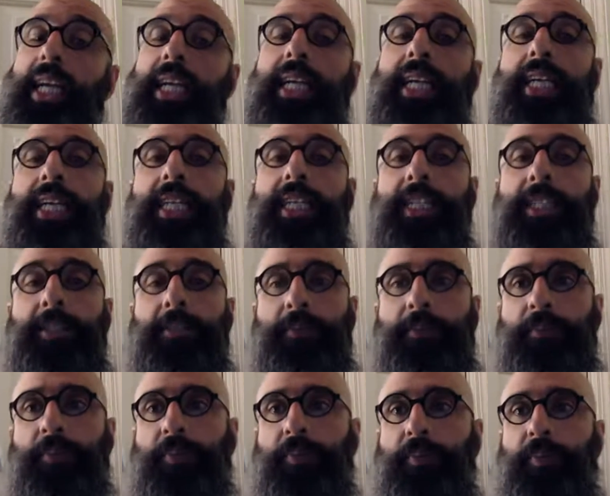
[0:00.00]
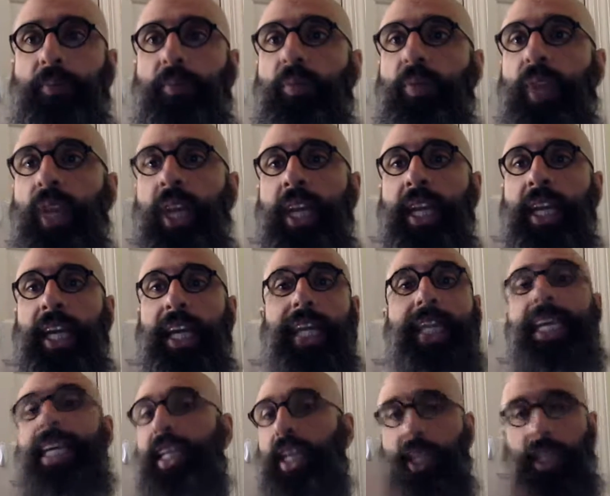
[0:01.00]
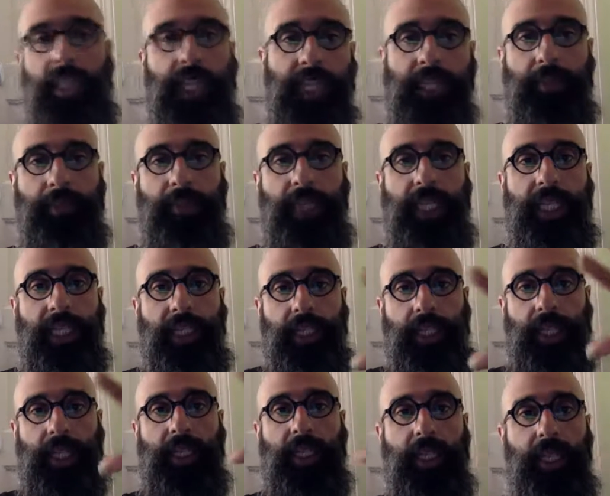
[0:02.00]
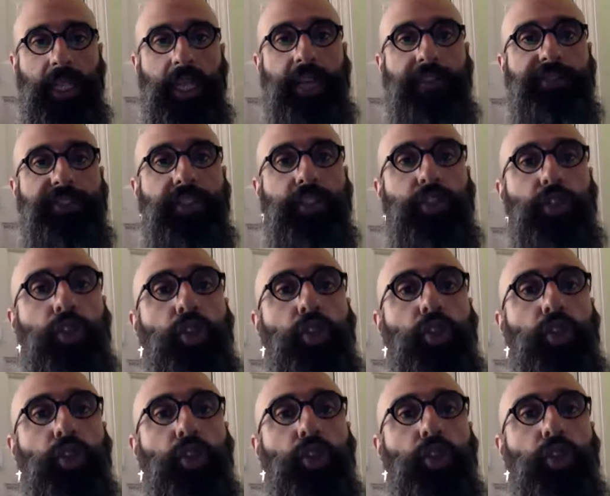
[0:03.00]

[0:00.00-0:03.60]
is, again, unlike many kind of leftist